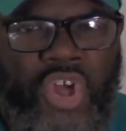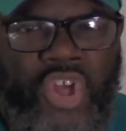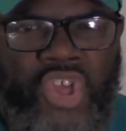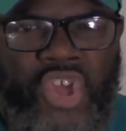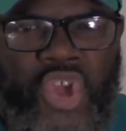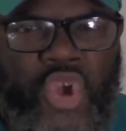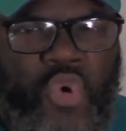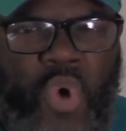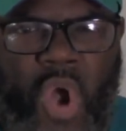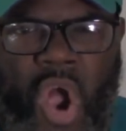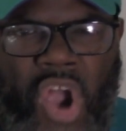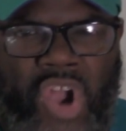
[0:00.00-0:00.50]

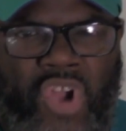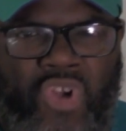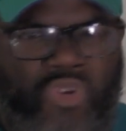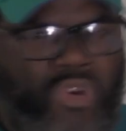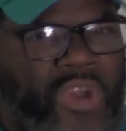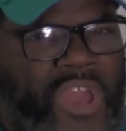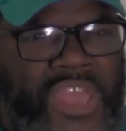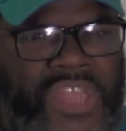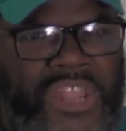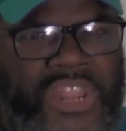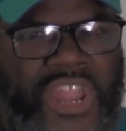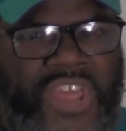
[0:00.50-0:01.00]
You are
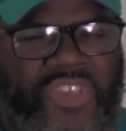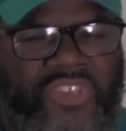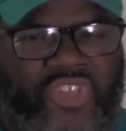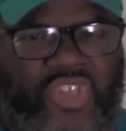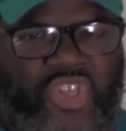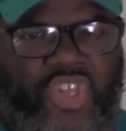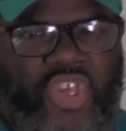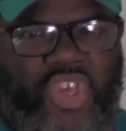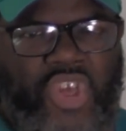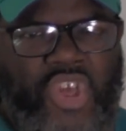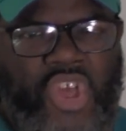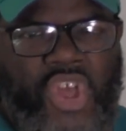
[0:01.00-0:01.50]

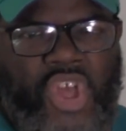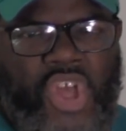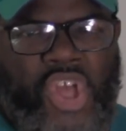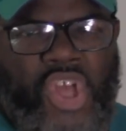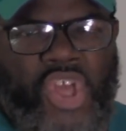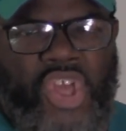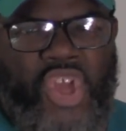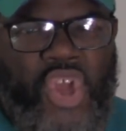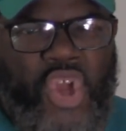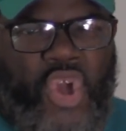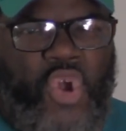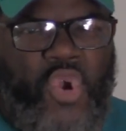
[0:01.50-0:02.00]
greatness.
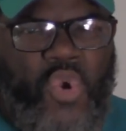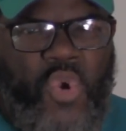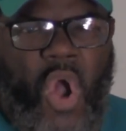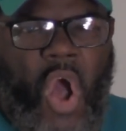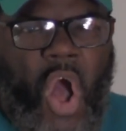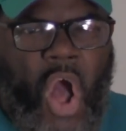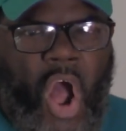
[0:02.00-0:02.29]
You